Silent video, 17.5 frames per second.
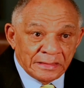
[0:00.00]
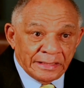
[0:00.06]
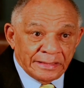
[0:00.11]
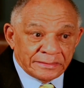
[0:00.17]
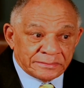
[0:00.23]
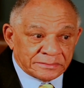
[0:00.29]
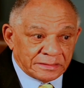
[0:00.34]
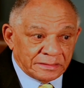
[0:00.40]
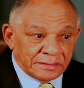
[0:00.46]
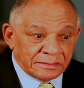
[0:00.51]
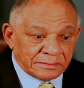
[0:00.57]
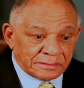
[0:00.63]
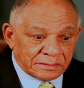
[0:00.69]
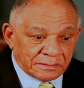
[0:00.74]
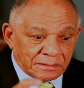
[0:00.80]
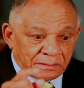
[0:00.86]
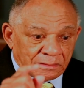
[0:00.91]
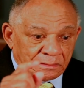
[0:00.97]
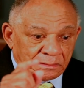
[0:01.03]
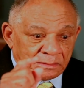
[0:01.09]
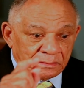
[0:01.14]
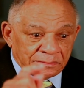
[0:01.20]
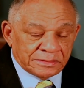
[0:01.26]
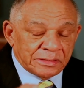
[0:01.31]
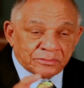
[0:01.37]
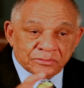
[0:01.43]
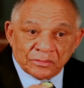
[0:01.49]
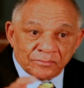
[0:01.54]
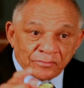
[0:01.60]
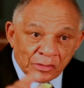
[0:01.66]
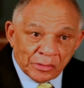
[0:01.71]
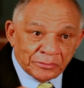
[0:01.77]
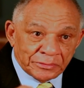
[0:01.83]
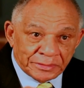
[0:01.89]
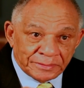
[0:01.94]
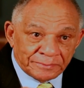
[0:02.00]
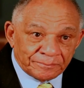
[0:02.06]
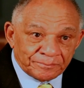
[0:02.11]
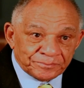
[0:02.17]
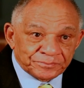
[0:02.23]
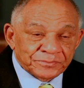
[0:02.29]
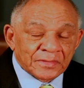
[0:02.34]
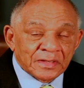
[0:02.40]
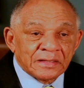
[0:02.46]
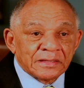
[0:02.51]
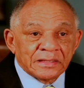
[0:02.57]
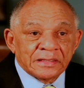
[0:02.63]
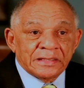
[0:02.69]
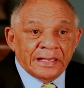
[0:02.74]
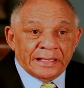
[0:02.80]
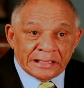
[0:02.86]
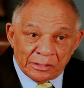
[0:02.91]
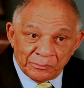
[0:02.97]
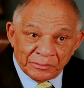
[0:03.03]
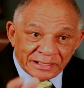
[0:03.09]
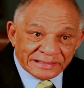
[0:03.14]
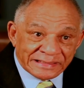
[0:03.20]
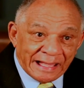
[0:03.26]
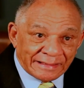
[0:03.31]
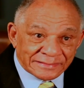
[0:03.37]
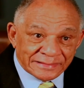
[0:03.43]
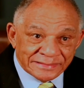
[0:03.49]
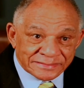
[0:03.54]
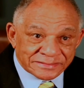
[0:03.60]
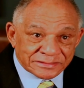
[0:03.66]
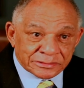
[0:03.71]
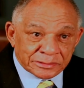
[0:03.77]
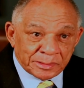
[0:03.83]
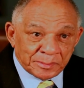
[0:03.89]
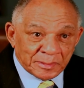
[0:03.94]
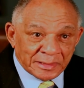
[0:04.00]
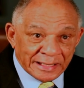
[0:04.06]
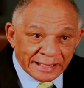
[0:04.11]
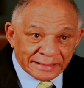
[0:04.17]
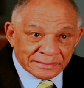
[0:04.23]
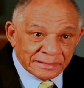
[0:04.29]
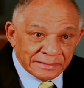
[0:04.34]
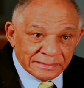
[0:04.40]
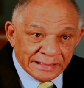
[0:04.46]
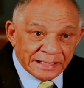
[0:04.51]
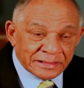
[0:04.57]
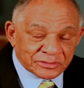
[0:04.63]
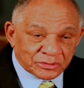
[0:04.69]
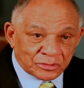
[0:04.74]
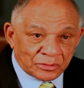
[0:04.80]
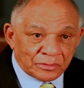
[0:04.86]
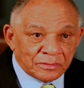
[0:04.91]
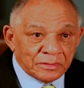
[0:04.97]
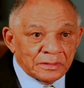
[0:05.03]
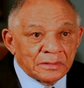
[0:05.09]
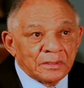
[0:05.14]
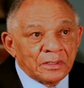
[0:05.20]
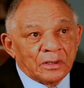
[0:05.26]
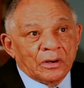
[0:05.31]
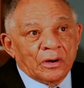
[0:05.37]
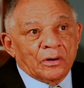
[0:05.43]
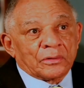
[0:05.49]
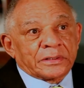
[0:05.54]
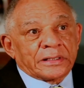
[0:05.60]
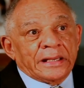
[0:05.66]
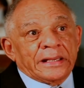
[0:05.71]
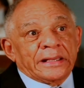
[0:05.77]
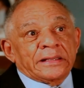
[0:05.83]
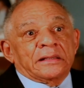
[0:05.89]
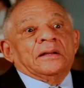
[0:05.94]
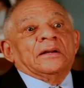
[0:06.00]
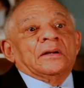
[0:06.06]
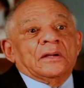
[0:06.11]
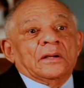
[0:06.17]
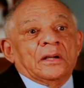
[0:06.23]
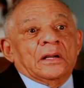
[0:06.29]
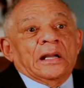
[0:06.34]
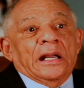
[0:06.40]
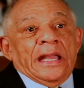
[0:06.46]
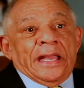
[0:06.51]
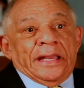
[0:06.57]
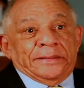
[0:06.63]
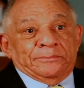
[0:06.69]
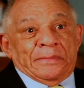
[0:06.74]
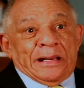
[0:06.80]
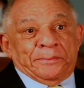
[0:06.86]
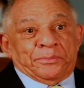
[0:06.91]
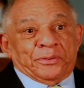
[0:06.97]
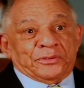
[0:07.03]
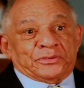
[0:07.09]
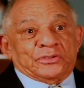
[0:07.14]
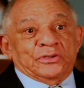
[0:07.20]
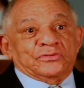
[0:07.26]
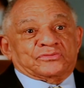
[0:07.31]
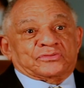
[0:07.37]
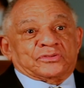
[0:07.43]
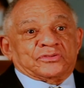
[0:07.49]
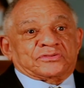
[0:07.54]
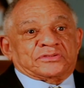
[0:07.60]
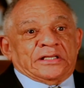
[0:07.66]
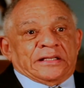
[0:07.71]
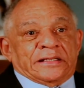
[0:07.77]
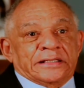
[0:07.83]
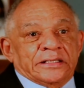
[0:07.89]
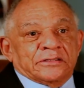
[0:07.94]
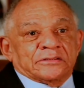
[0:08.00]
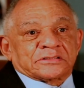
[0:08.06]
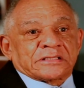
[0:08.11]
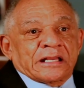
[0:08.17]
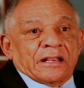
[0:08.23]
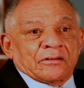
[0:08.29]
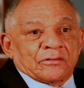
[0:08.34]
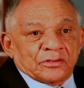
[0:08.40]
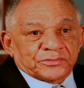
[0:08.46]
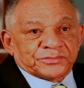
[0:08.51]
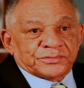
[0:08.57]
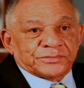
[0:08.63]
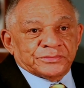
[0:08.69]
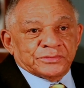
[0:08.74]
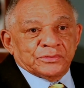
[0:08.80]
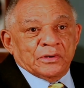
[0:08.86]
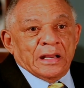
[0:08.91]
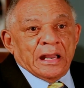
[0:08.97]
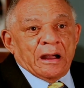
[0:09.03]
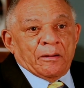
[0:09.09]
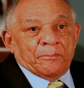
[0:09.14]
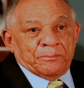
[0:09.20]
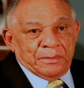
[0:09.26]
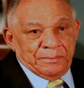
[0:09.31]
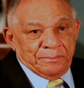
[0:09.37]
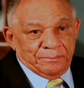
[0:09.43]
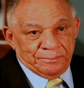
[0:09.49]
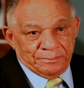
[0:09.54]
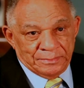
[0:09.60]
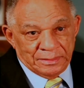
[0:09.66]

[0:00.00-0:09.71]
at the Cathedral of Learning. And I went down to listen to him lecture, okay? And my producer said, here's Harold's new album.